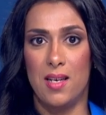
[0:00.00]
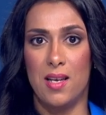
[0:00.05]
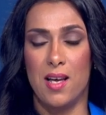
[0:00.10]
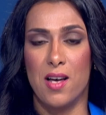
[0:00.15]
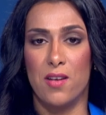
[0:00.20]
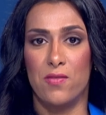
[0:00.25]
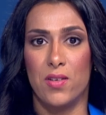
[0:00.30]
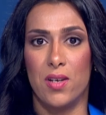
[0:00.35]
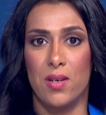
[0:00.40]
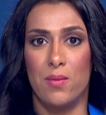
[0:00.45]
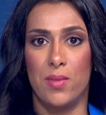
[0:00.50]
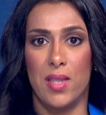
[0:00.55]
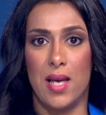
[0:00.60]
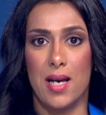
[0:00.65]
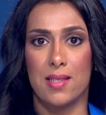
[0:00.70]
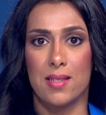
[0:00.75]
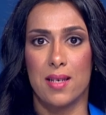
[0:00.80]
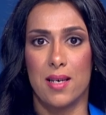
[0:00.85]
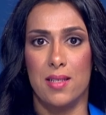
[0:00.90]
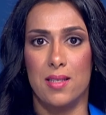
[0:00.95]
affirmed
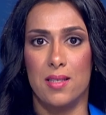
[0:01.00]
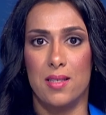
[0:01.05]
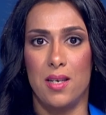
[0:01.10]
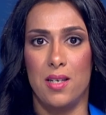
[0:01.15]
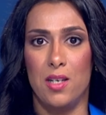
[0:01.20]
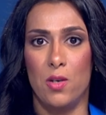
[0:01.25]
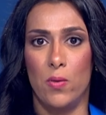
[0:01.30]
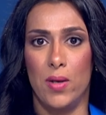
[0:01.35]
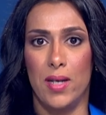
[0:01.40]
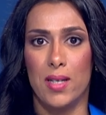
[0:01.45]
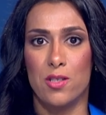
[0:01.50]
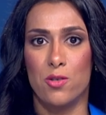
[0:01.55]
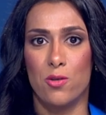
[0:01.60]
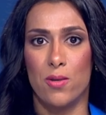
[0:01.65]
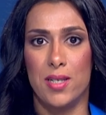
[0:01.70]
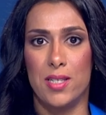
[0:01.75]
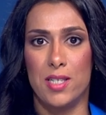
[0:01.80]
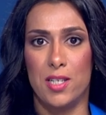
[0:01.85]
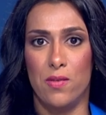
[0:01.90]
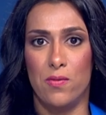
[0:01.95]
that continuing to
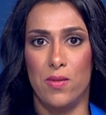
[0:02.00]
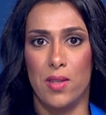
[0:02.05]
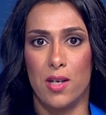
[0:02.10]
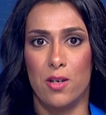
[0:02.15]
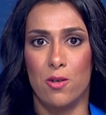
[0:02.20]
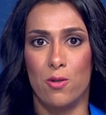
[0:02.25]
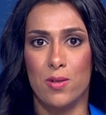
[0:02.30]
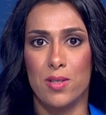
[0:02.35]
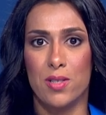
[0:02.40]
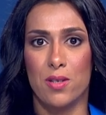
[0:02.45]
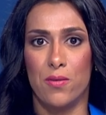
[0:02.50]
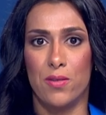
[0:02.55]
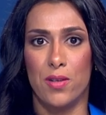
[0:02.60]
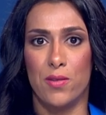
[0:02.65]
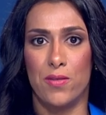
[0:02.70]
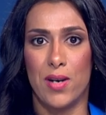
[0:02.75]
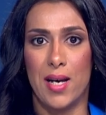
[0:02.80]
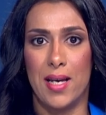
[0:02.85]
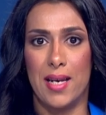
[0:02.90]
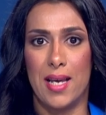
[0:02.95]
achieve the goals of the
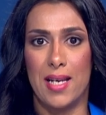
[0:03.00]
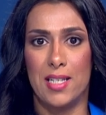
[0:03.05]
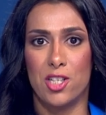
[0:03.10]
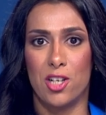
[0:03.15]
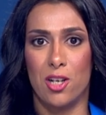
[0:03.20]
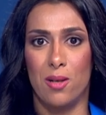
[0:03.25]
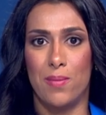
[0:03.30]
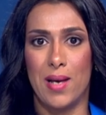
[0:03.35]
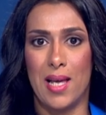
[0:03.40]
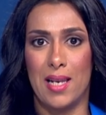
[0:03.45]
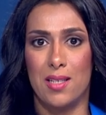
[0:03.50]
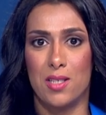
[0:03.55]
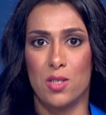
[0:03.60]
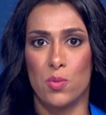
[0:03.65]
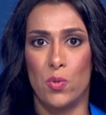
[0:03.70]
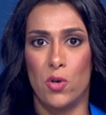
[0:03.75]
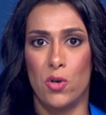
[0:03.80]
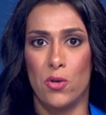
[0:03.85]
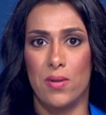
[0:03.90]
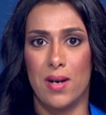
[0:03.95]
Financial Balance
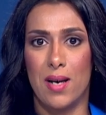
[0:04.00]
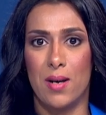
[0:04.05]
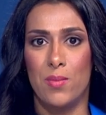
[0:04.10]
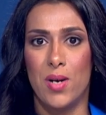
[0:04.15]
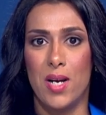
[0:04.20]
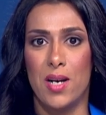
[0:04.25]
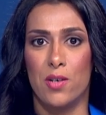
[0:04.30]
Program